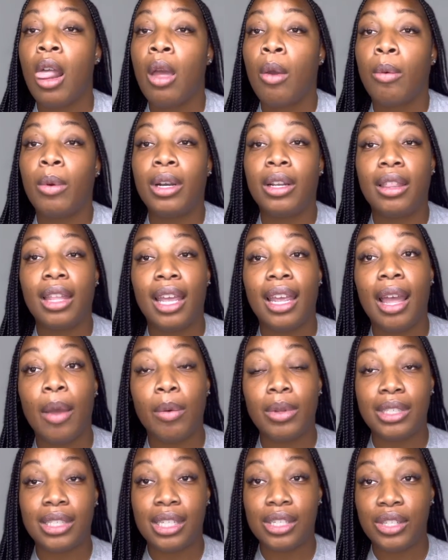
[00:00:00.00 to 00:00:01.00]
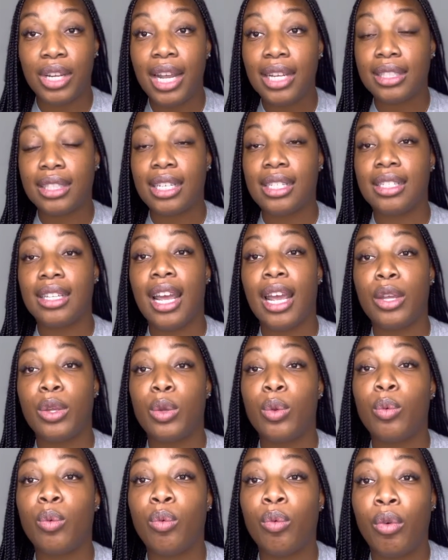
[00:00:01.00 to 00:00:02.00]
One thing I would suggest is that
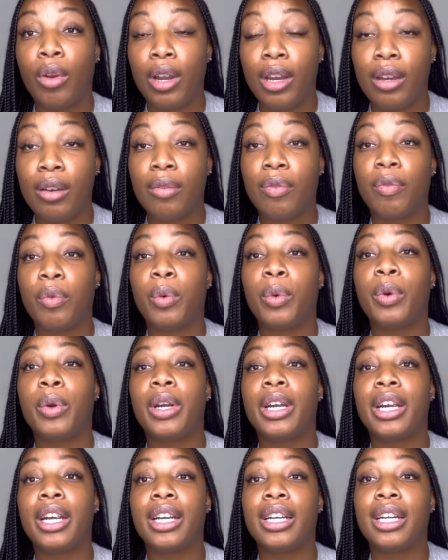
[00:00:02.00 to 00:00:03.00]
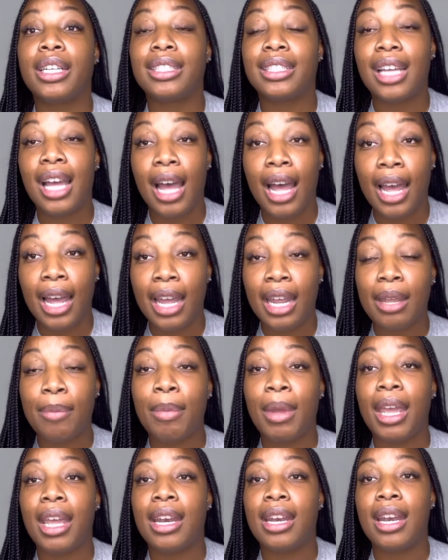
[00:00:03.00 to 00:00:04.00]
you run for time
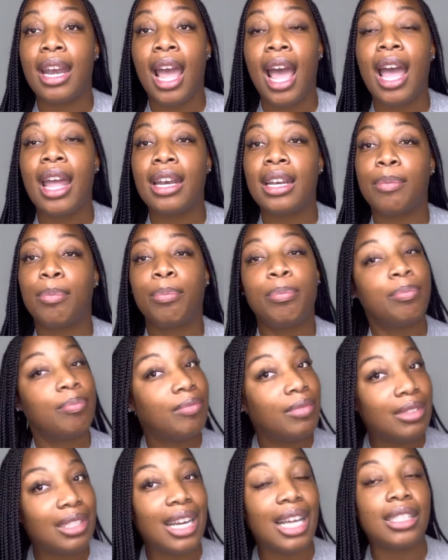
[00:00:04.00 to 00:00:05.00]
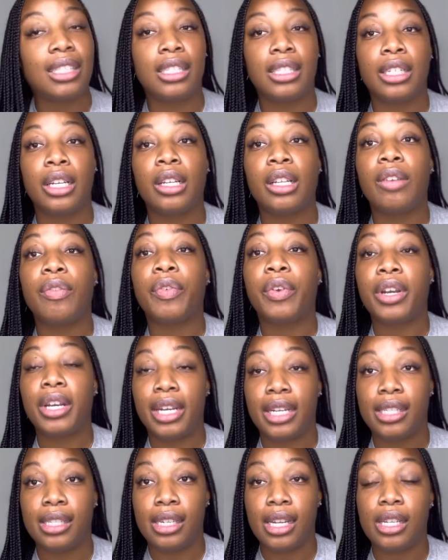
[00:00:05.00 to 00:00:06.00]
and not necessarily for
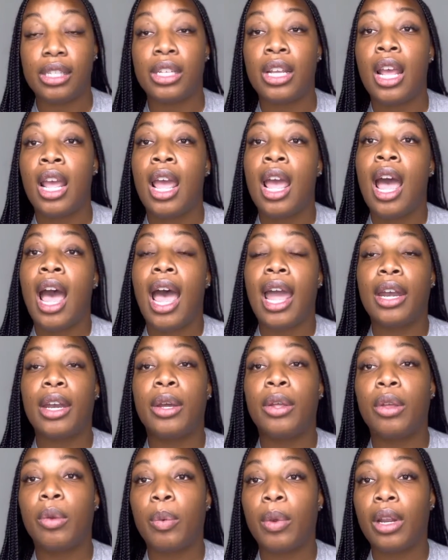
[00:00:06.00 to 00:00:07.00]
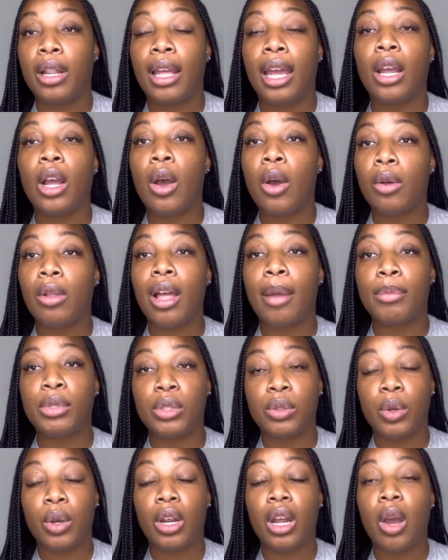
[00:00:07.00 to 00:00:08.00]
distance. I know that we're like, oh, I'm just
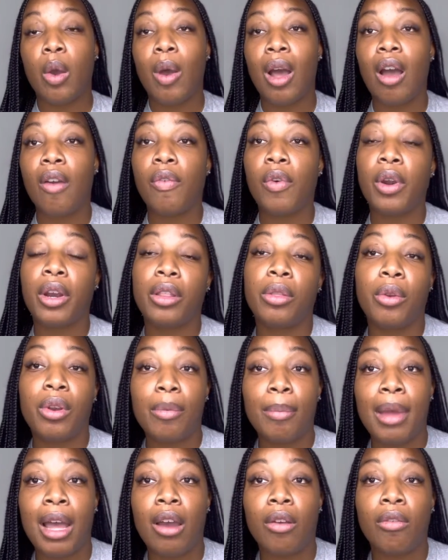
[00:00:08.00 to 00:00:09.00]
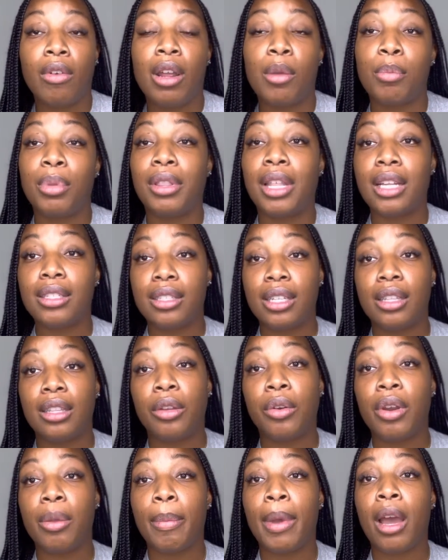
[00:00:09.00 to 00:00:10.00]
going to go out for a 3-mile run, but that's a
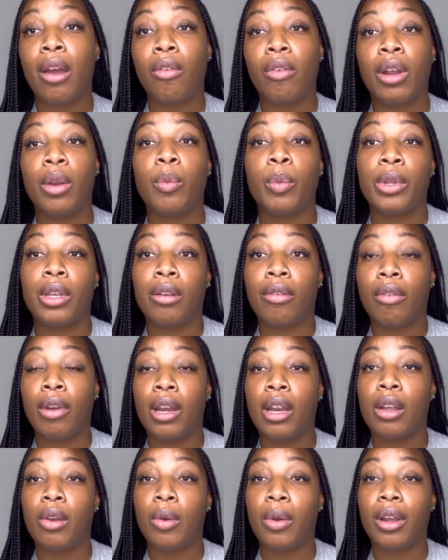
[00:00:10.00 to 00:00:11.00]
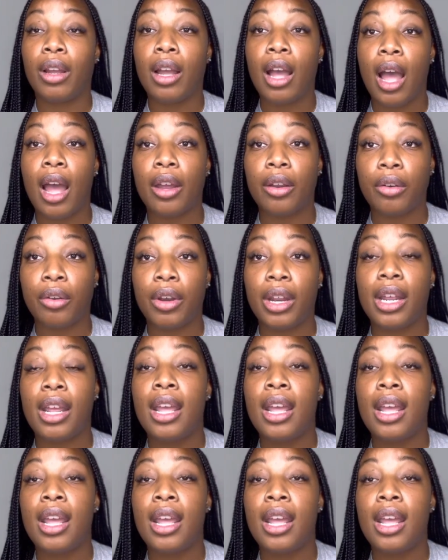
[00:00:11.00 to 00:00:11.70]
3-mile run when you're running on concrete.